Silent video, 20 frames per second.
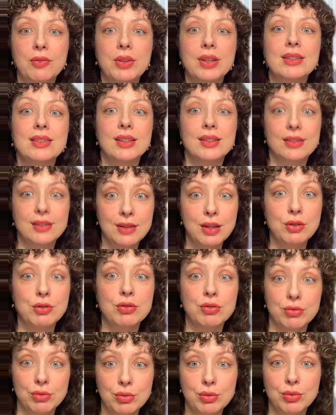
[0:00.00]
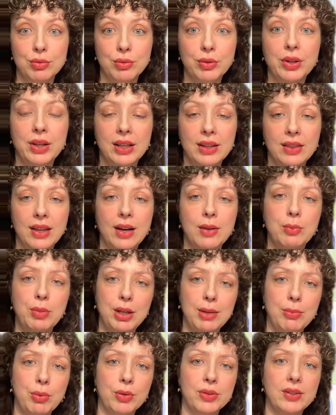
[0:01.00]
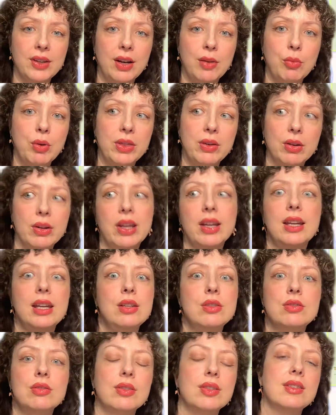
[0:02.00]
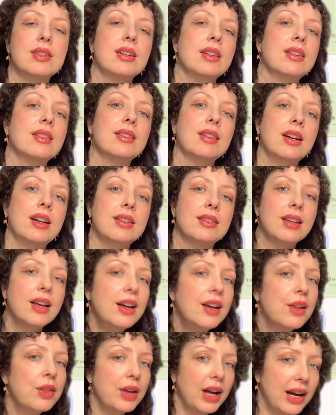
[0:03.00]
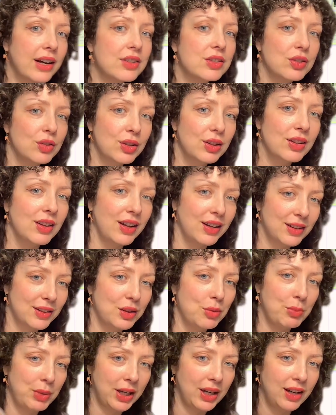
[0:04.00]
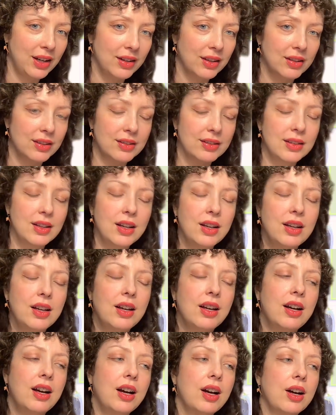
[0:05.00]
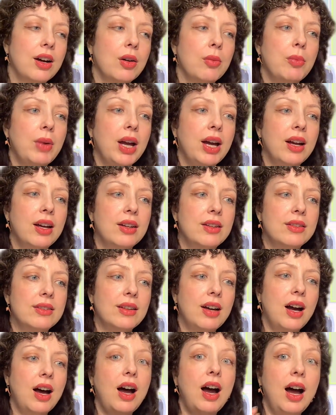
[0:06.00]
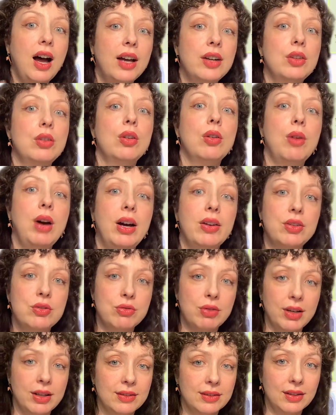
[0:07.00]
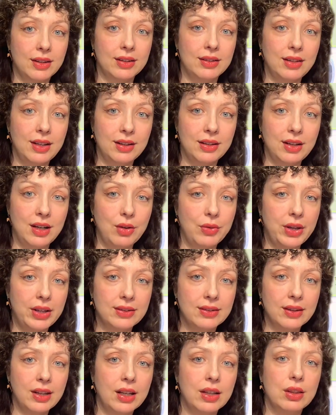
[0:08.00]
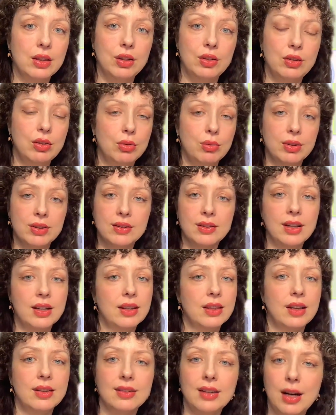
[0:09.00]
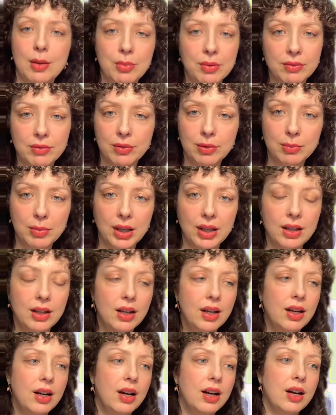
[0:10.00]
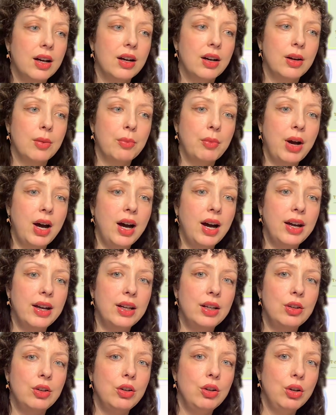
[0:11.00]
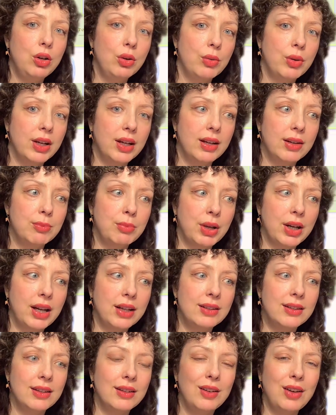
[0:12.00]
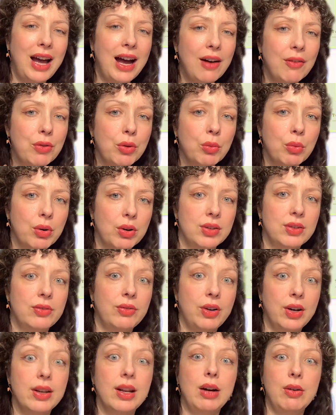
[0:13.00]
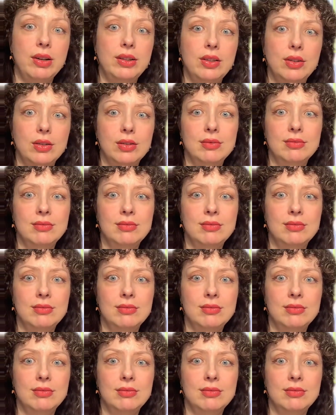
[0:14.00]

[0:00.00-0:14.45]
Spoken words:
This is the true thing that people say when they're like interested in science. They actually like the mechanics, and I know how to translate that now. That's like the newest thing that's happened for me. I knew it, but I didn't have the words for it. Now I do.